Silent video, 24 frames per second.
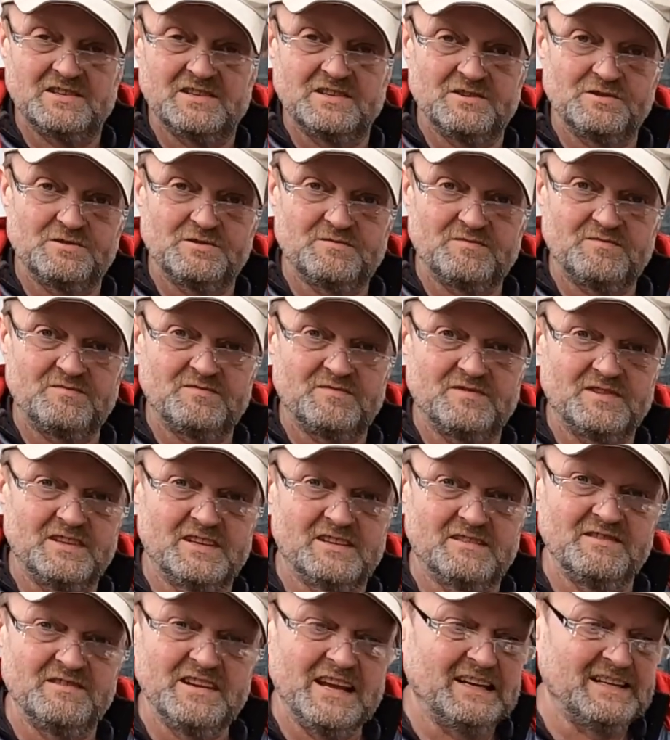to just
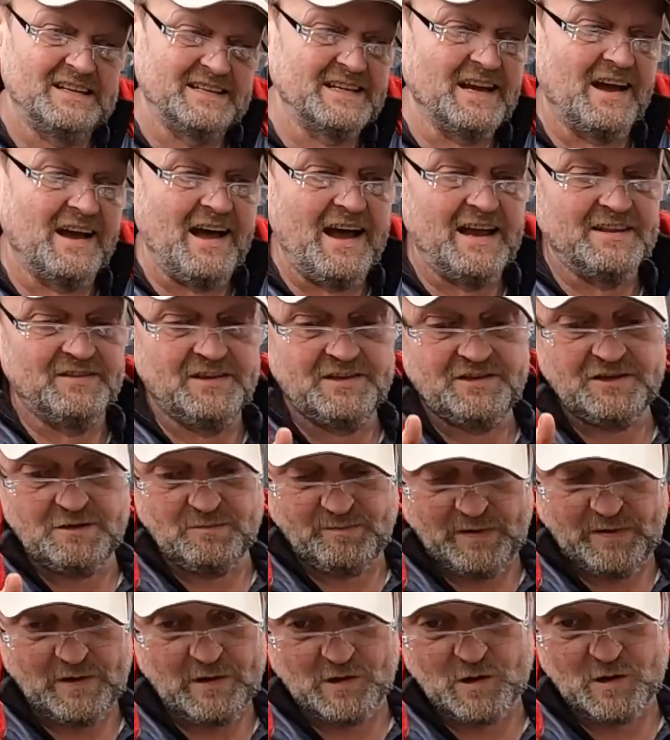nearly die. They do
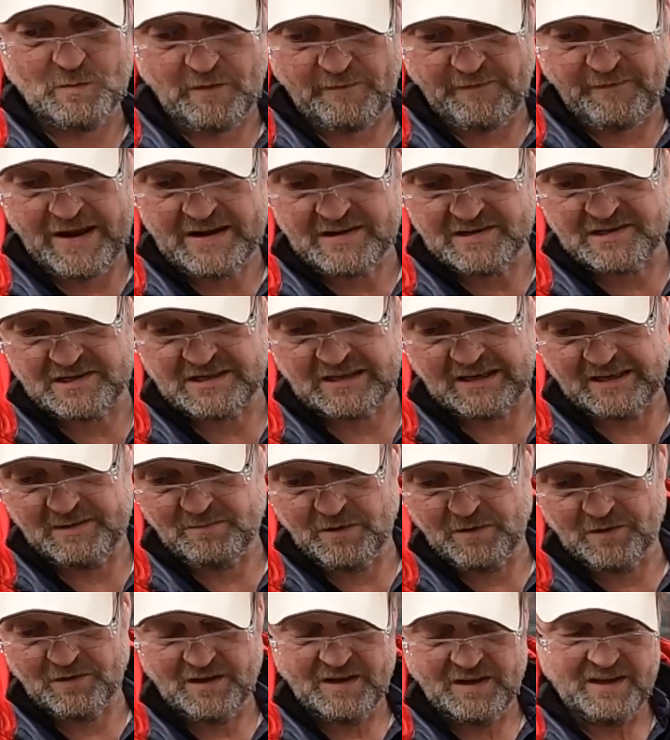perk up eventually,
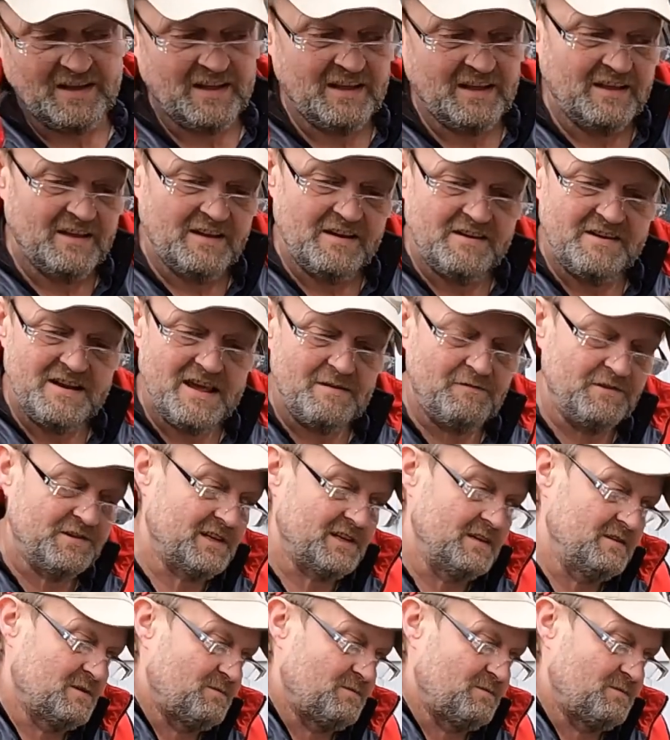but never seem